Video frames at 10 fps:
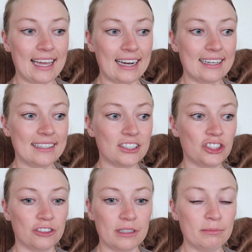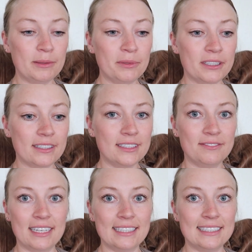had an extremely
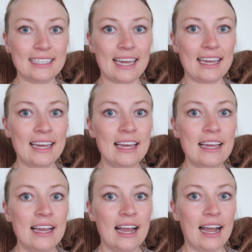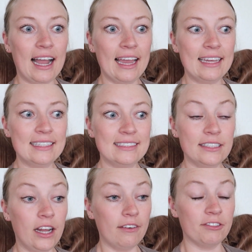productive day today. I
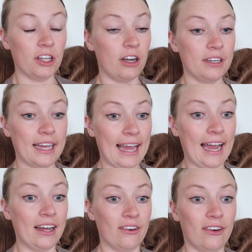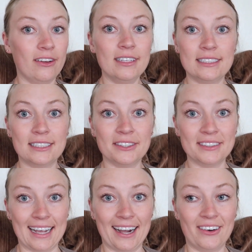did not vlog at all until
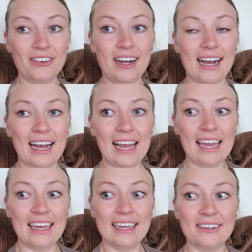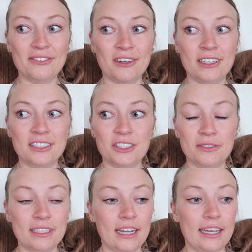now. I was
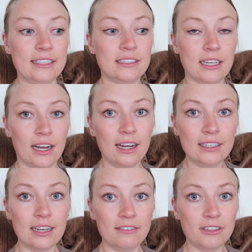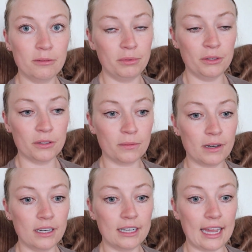doing a ton of computer
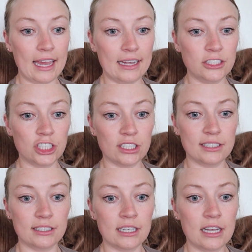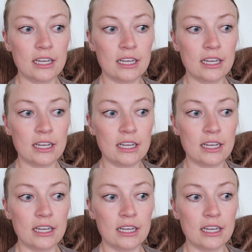work and just